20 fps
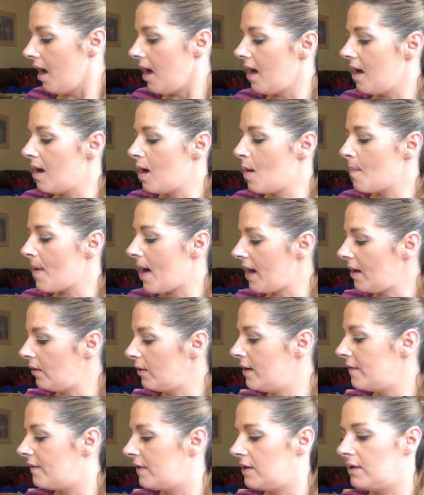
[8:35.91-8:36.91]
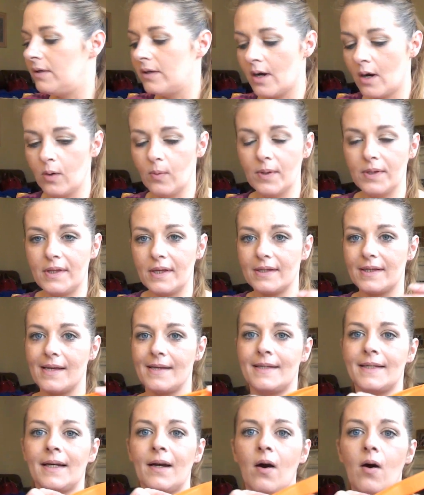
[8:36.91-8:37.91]
Um, I don't even know what this
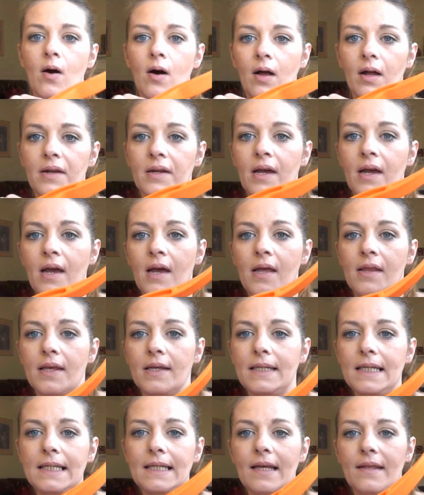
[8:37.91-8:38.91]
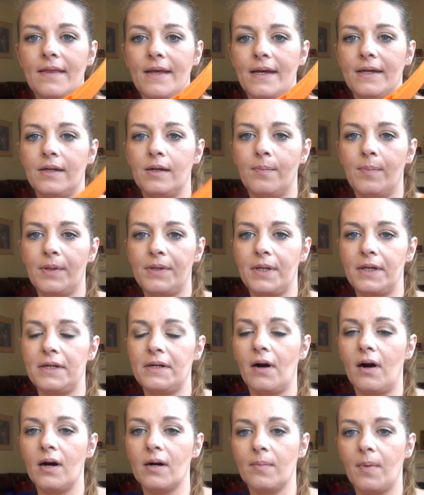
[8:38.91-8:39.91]
is called. This is the thing you put the
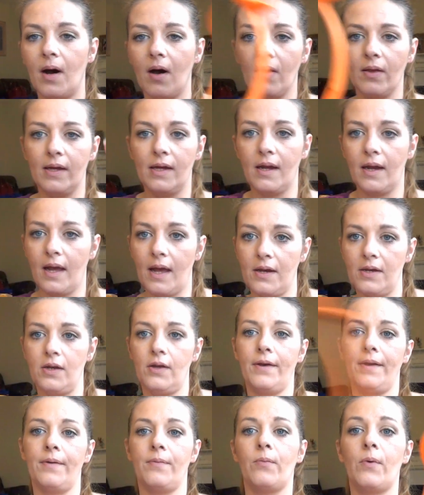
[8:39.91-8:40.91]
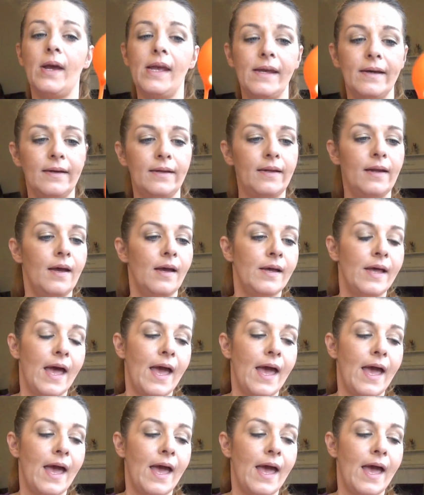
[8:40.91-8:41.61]
dog ball in and you can wing it.